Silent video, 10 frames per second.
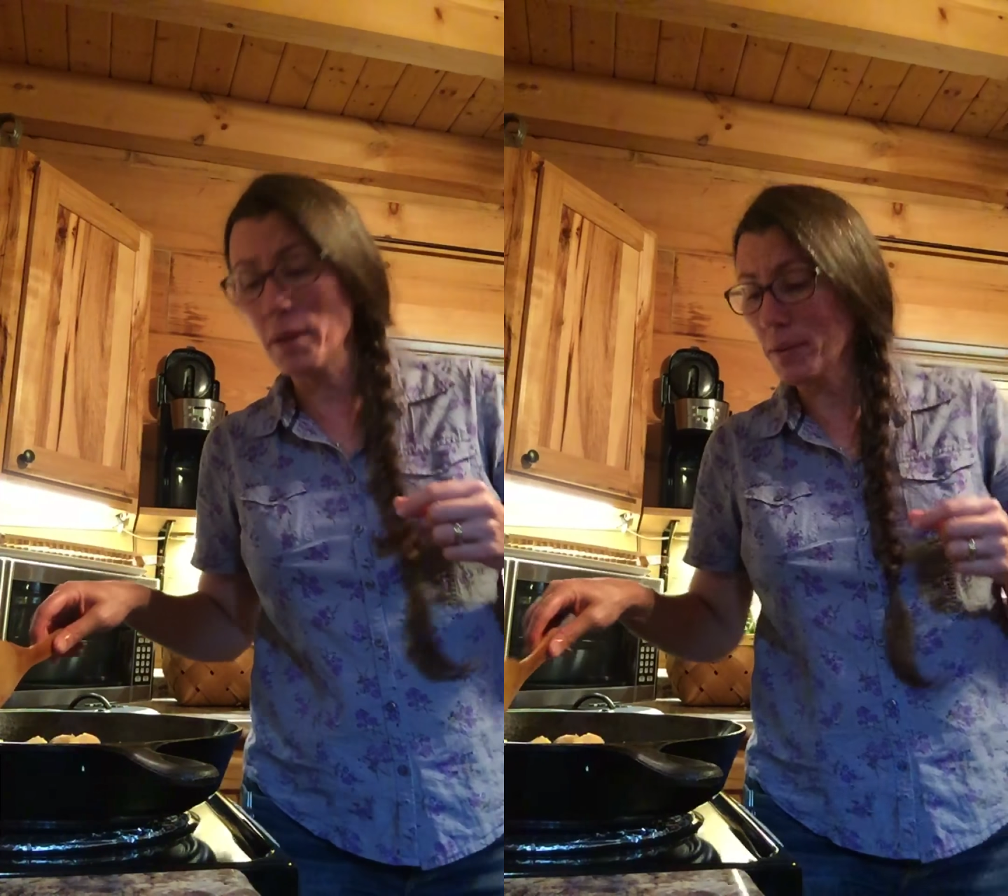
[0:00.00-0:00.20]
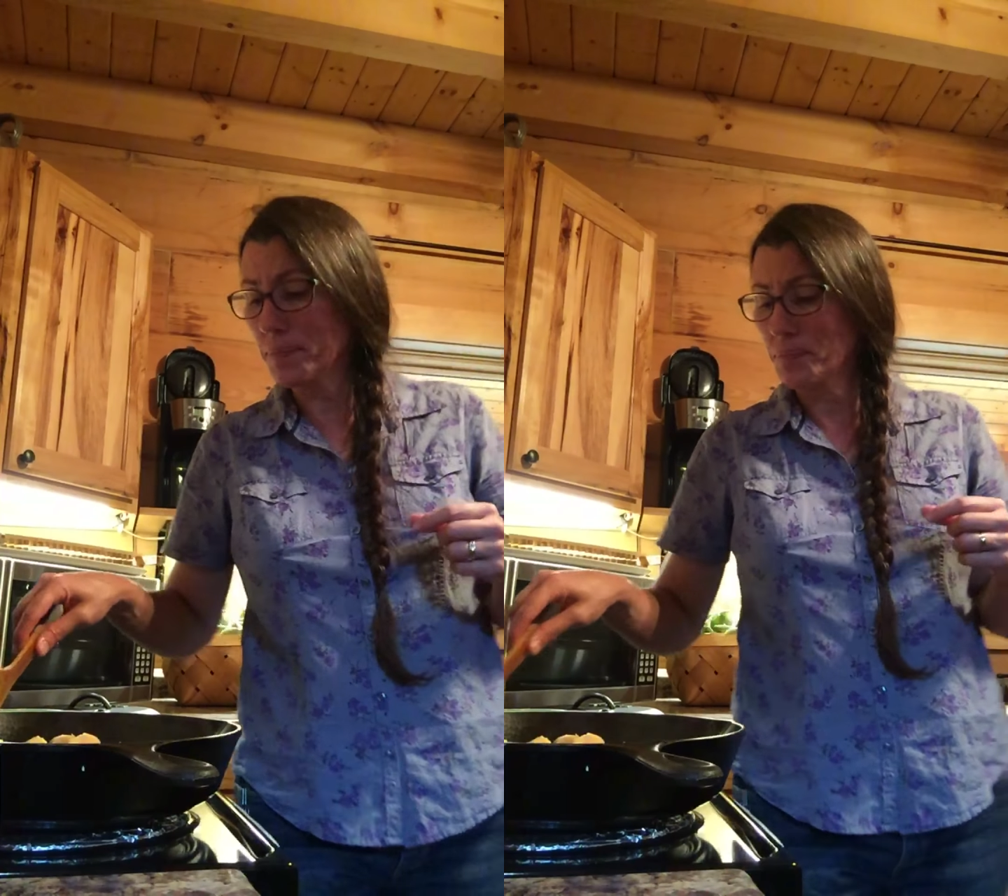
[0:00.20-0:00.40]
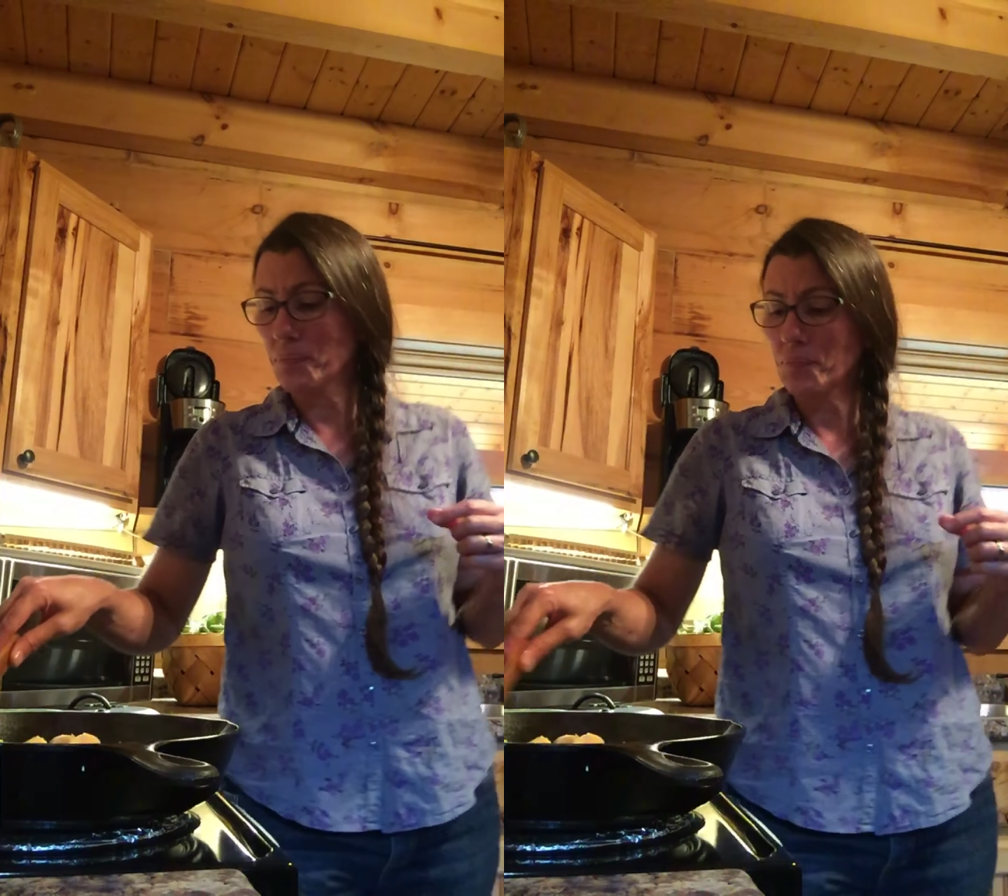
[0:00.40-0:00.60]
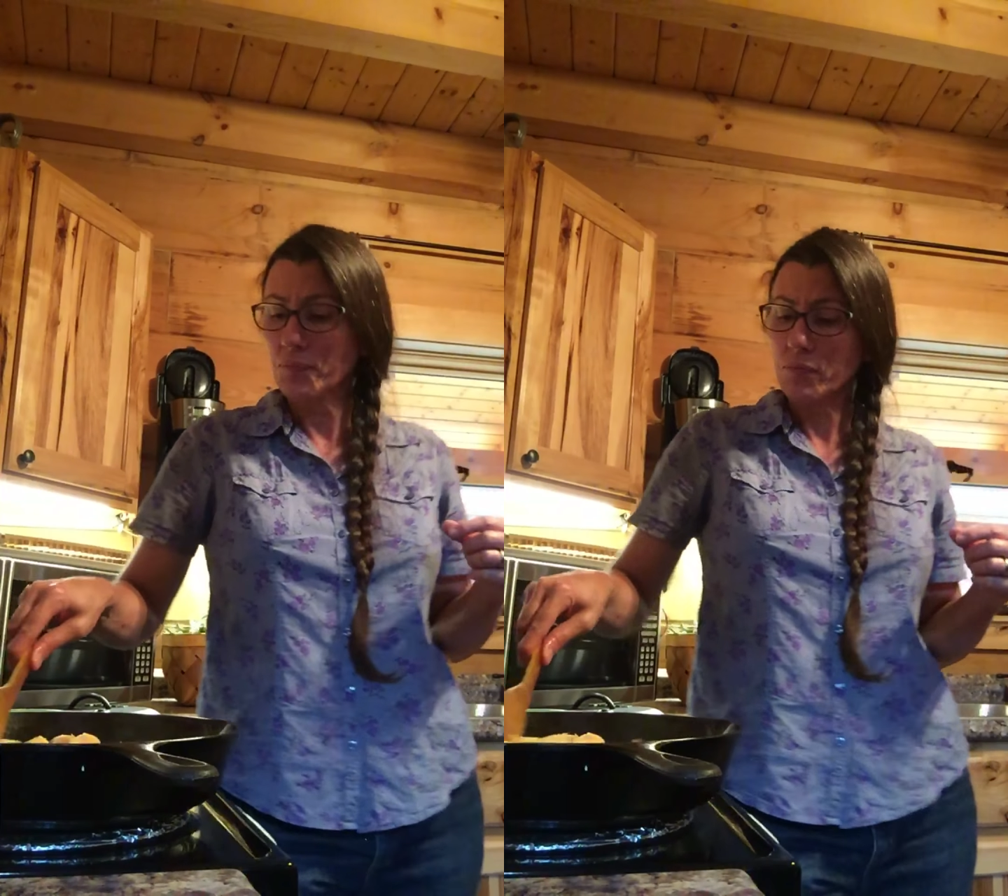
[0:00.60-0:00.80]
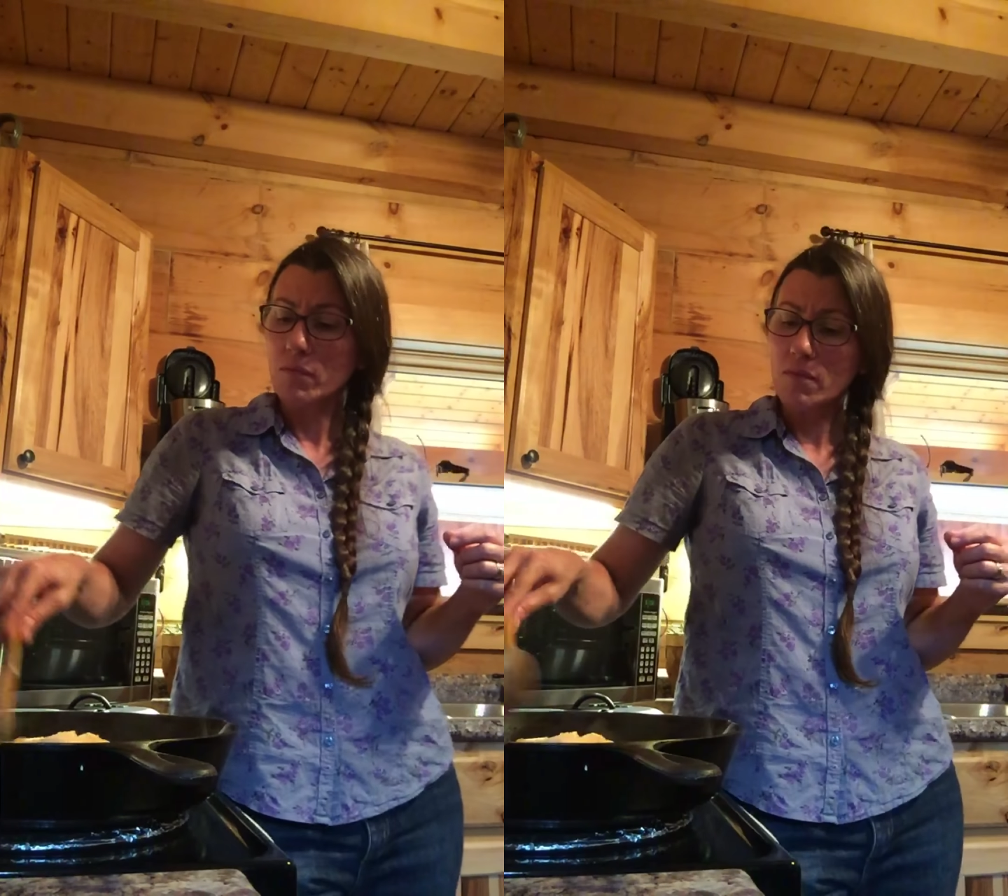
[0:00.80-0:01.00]
bit.
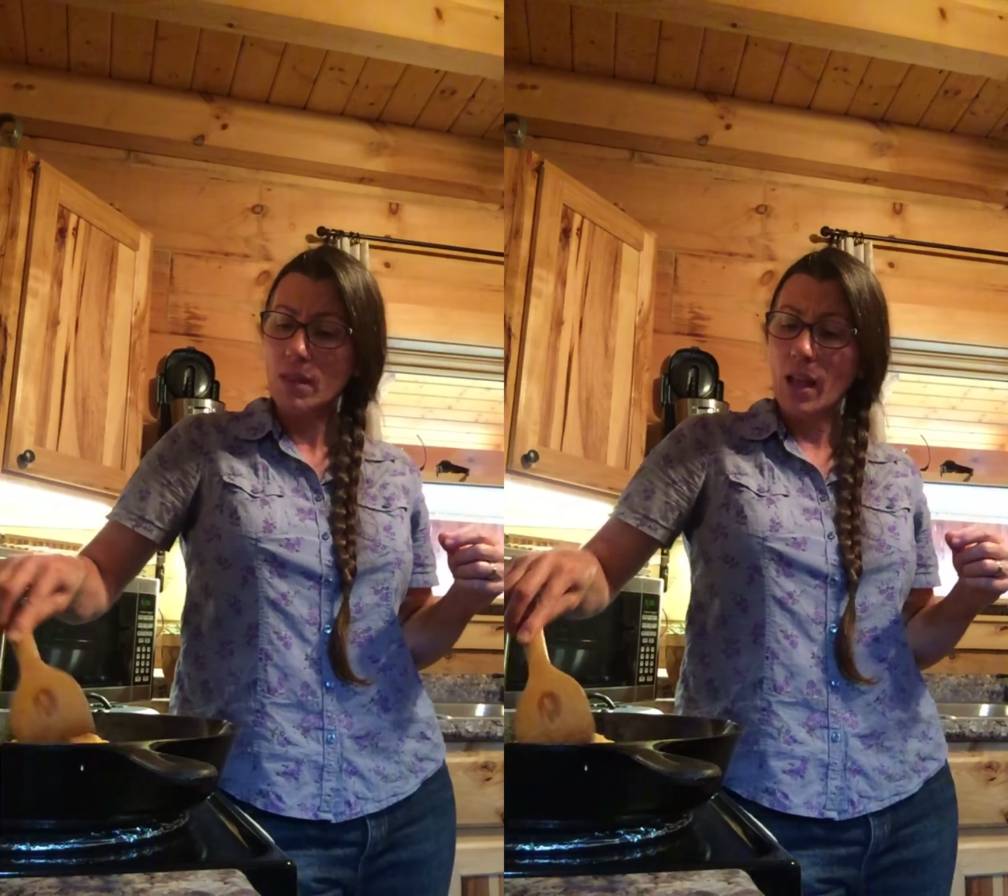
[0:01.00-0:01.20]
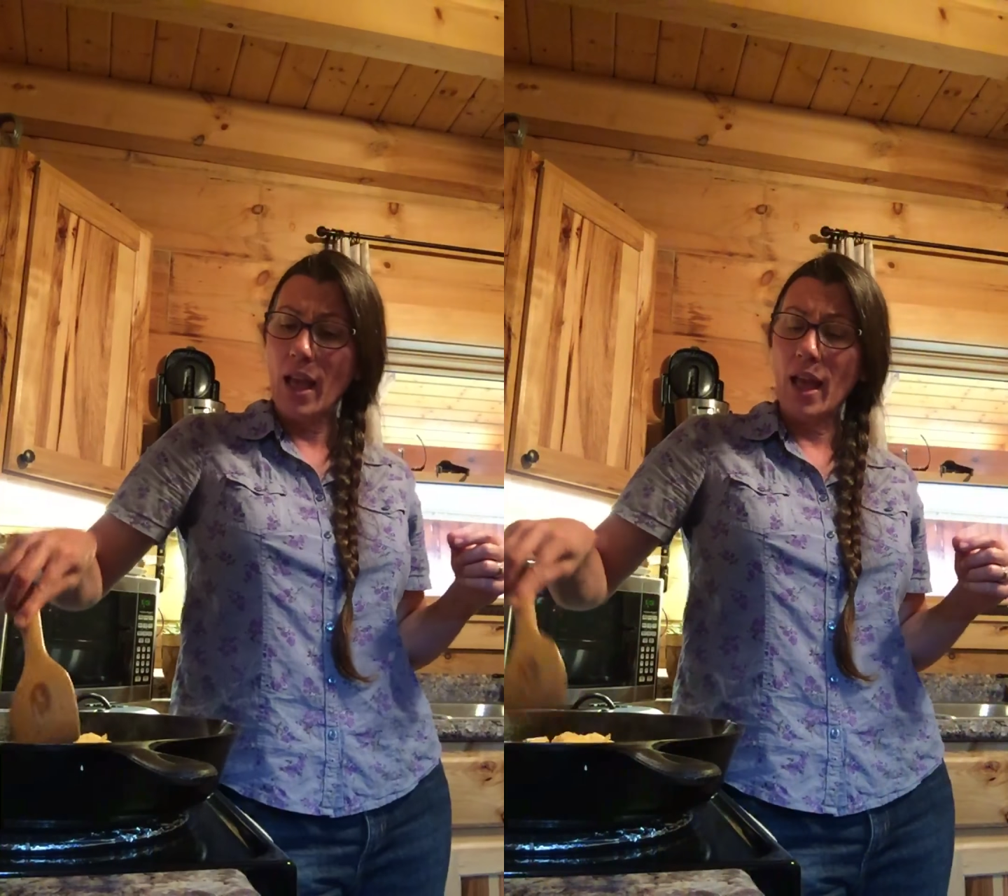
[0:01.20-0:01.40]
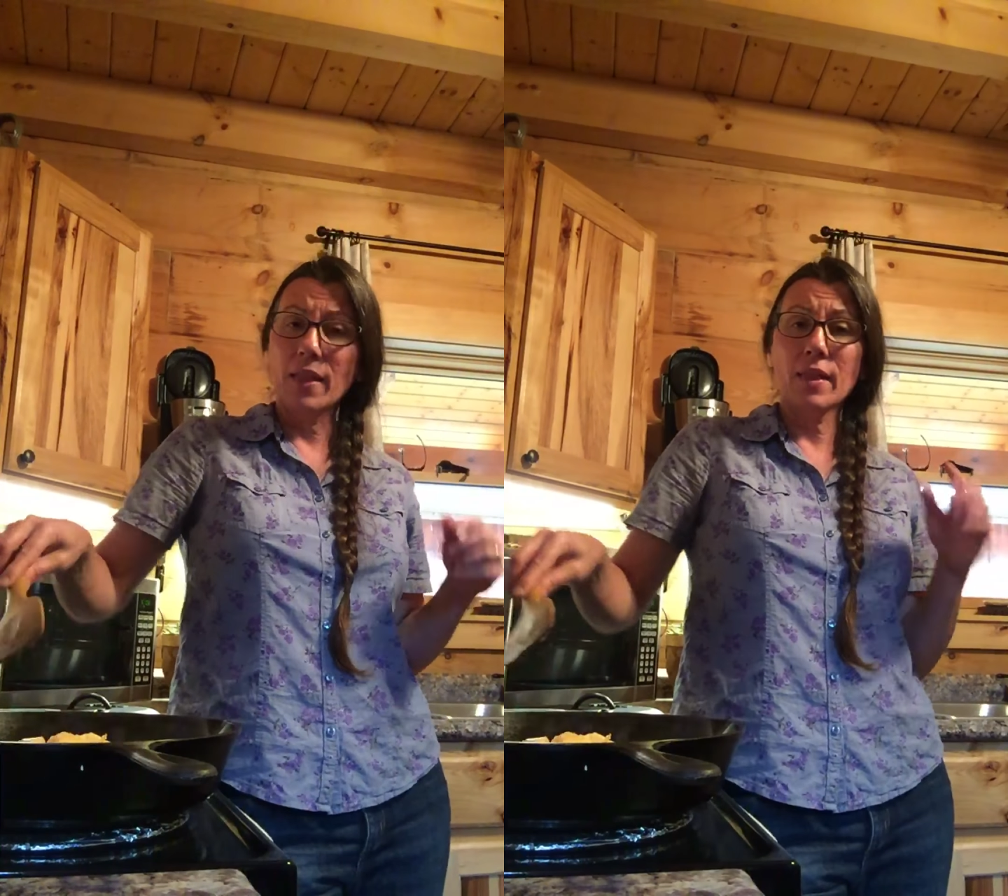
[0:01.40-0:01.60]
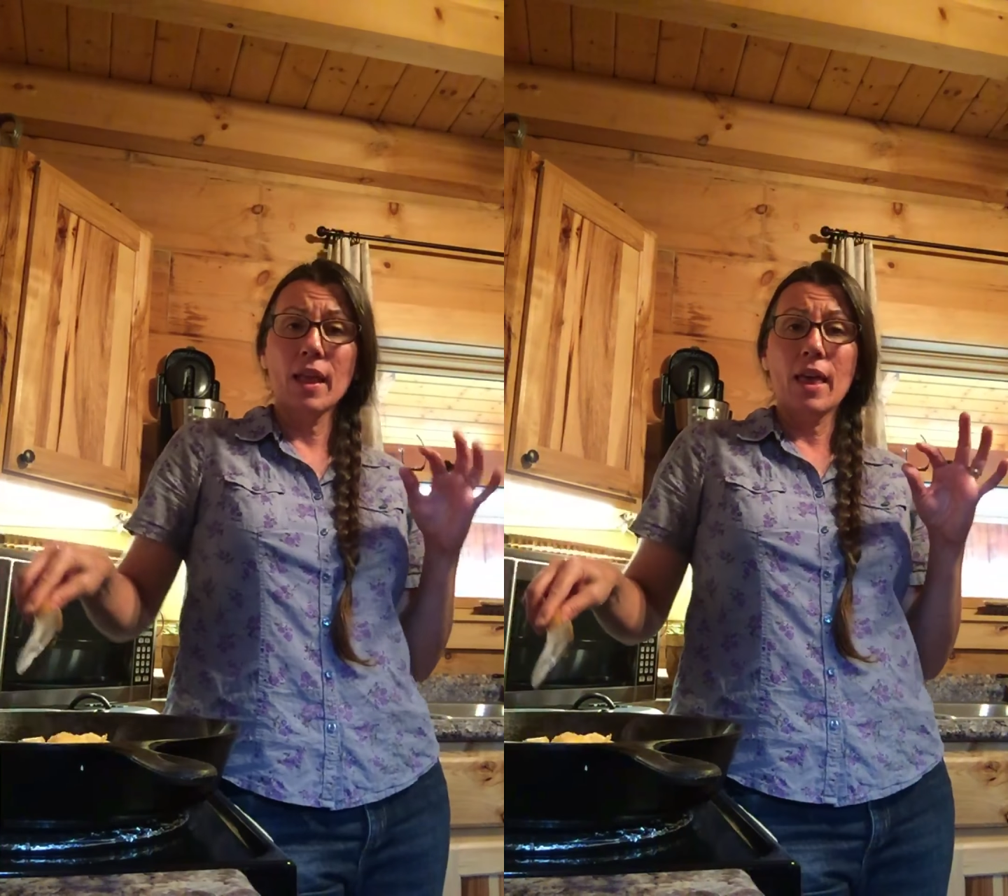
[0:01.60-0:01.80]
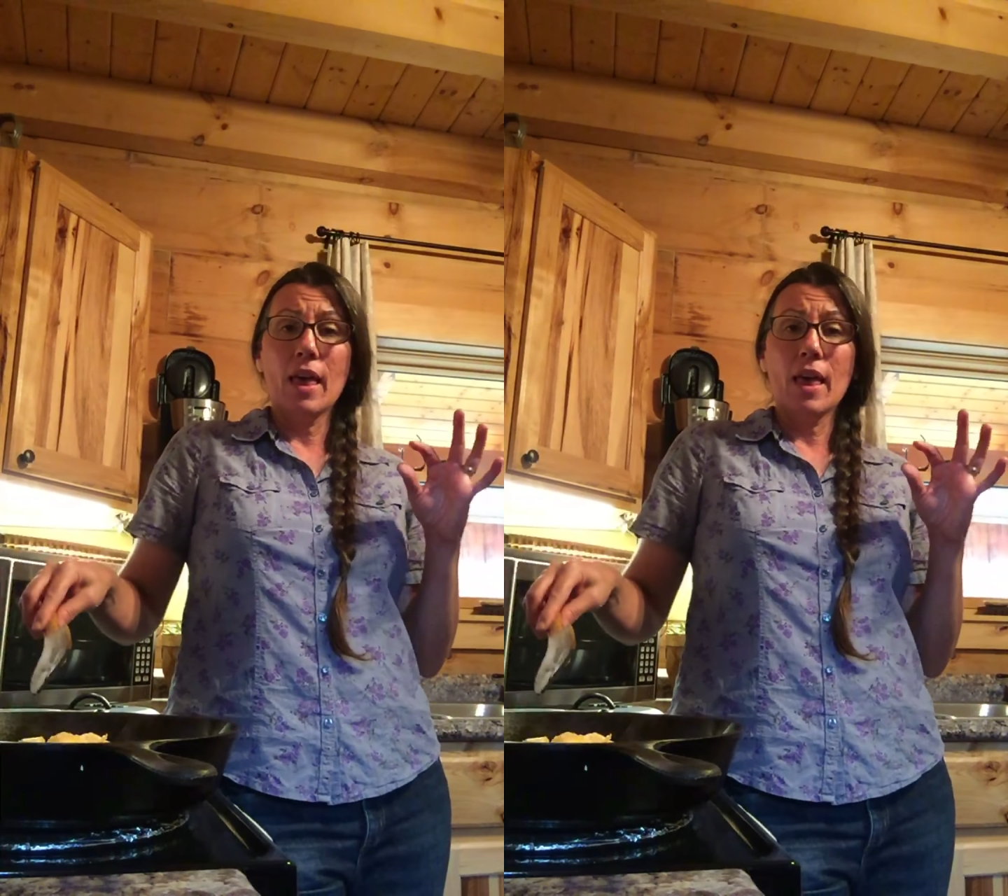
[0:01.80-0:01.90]
And